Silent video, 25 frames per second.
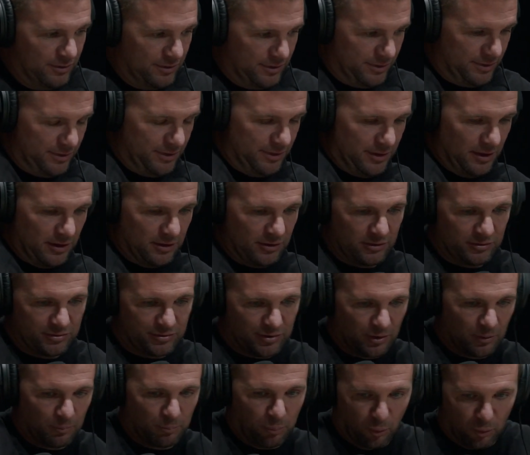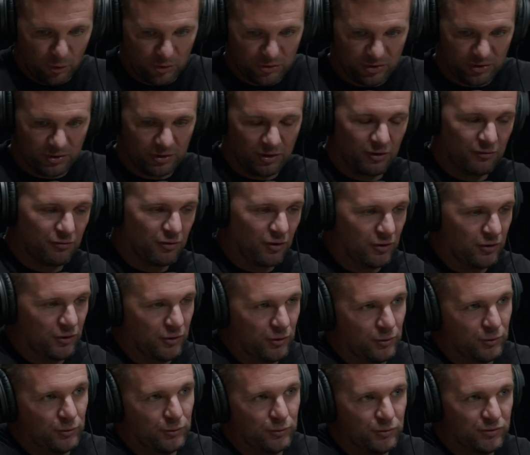There's a portion of our
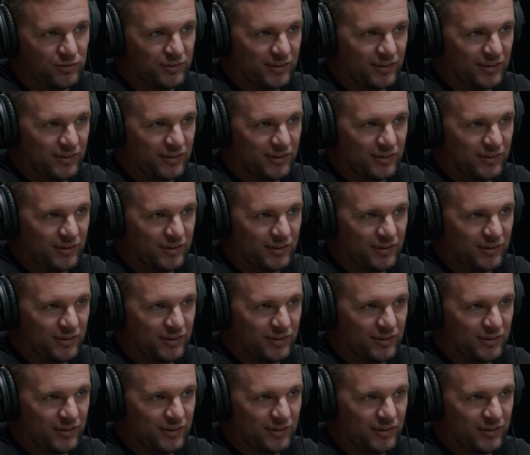news,